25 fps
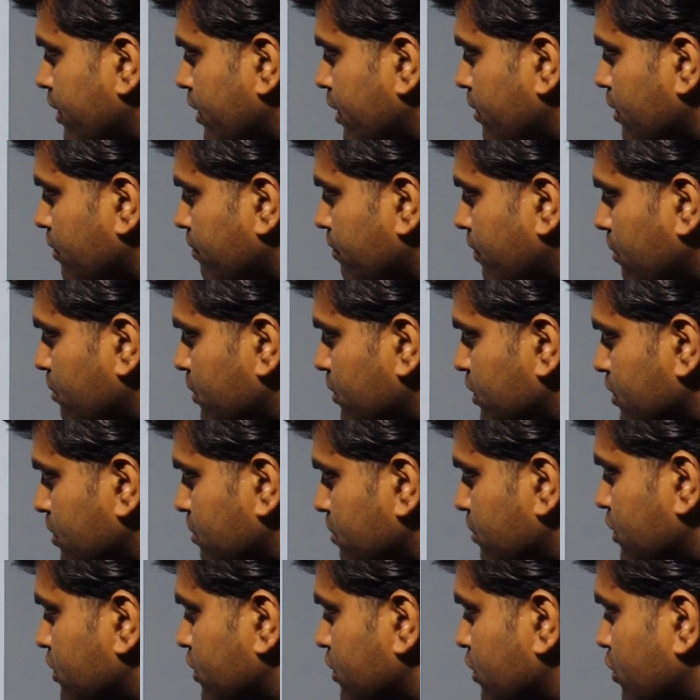in the formation
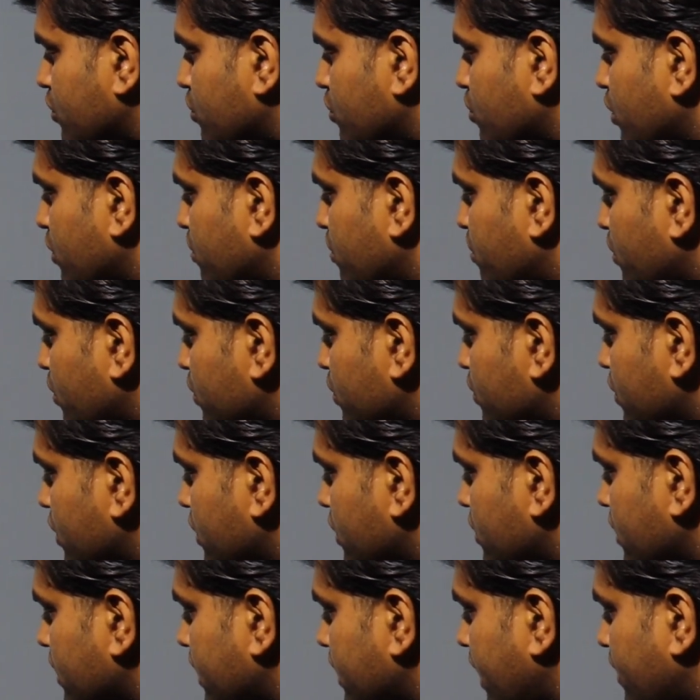of this erythroid
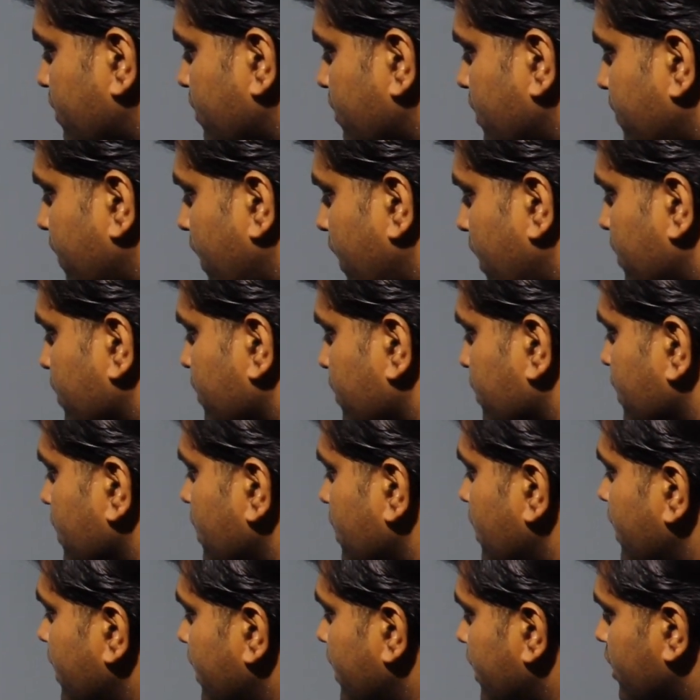progenitor that will fall in
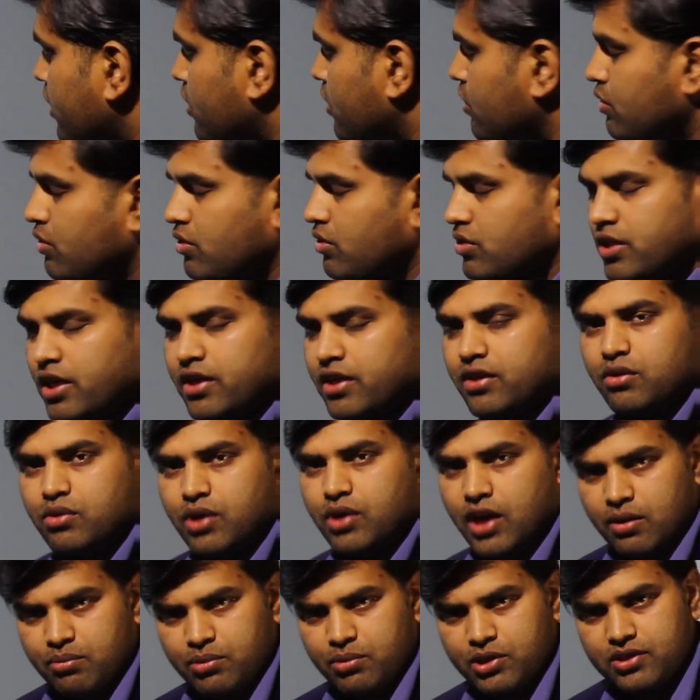the erythrocyte
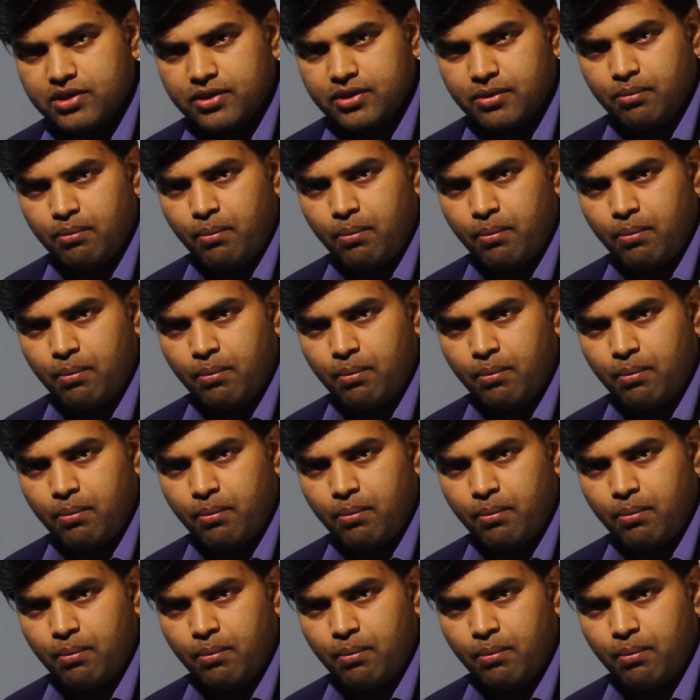or RBC.